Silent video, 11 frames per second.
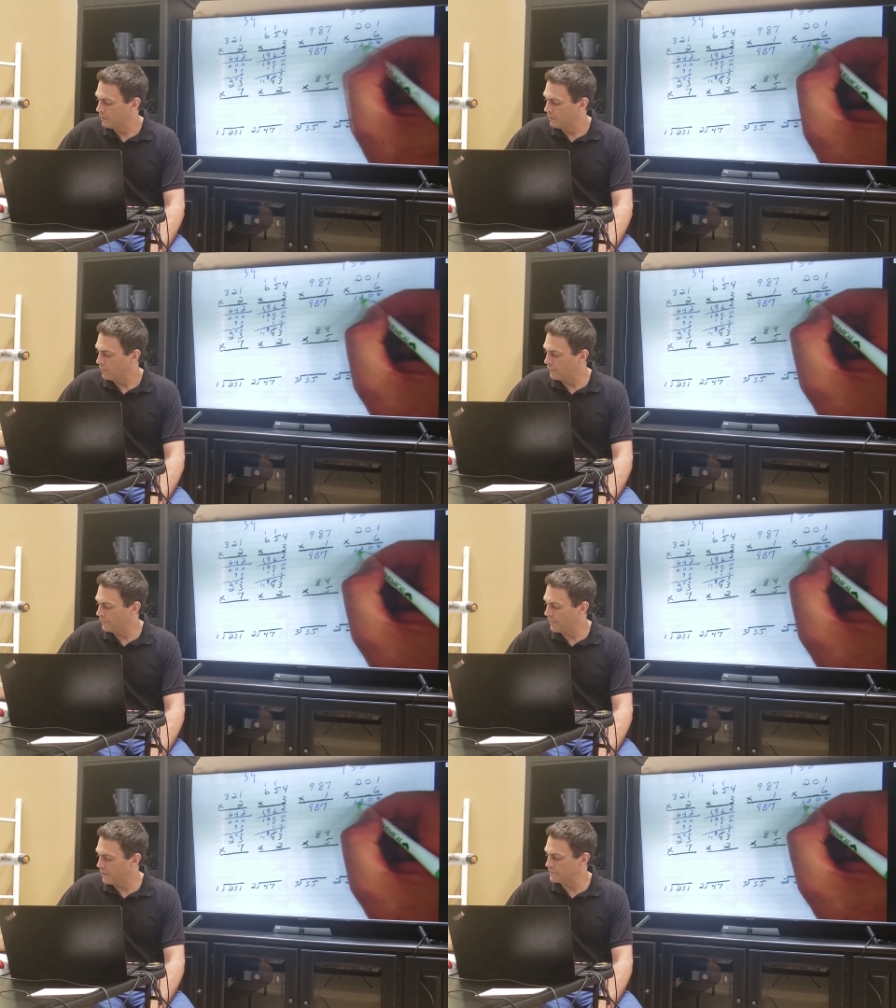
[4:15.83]

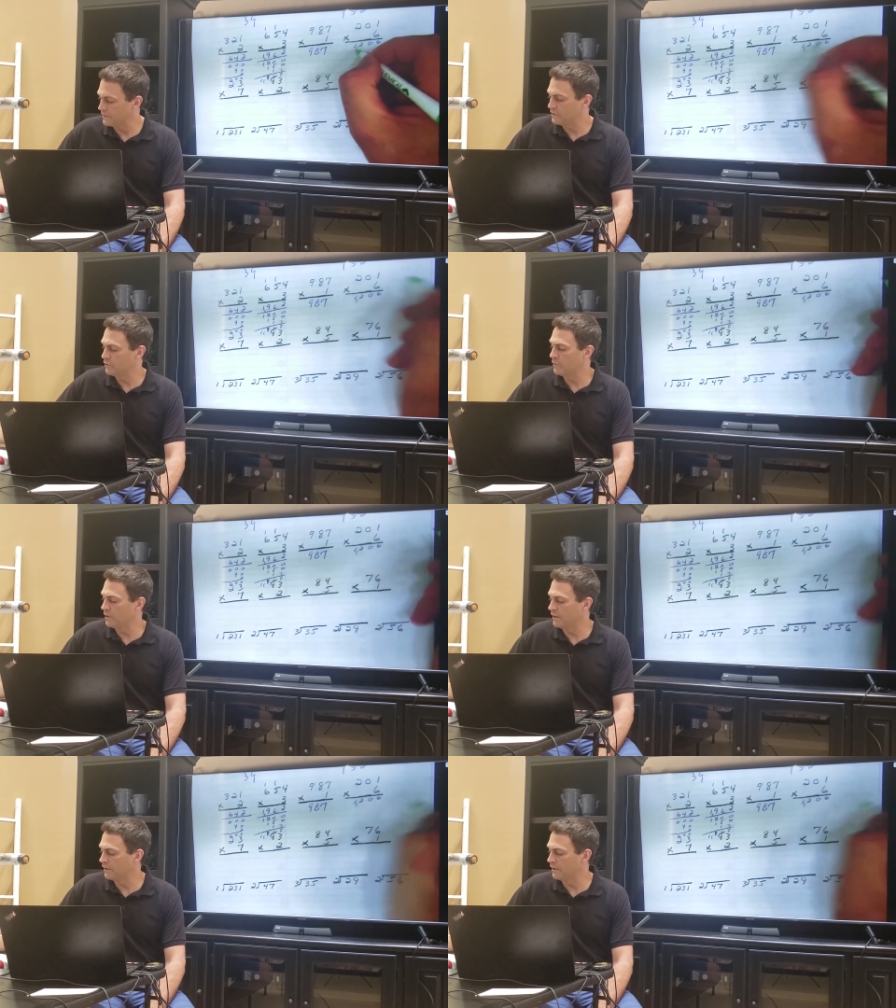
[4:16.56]

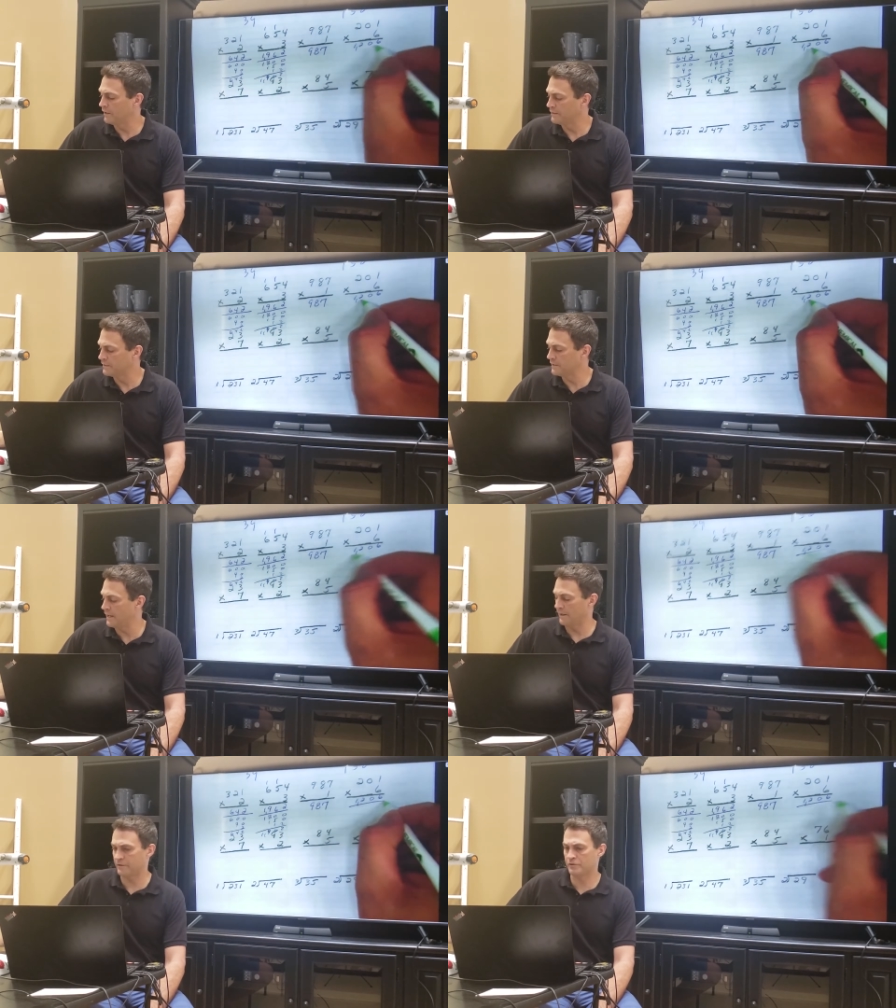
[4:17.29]

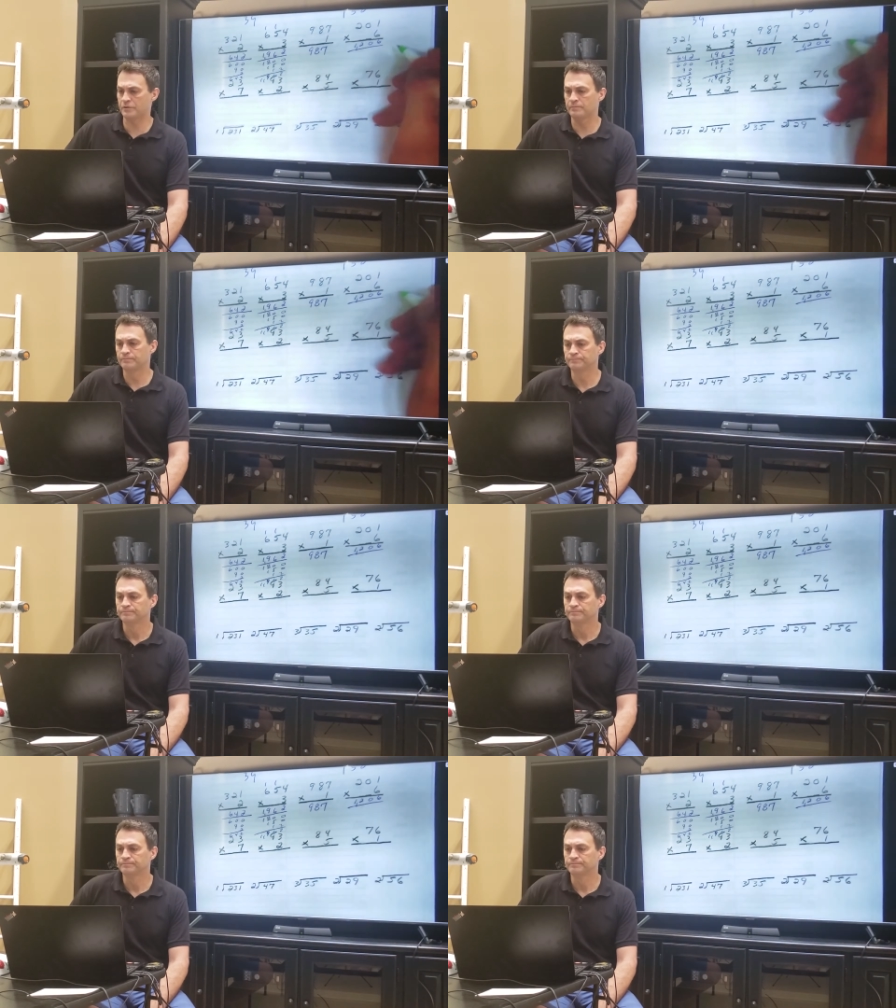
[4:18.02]
1,206.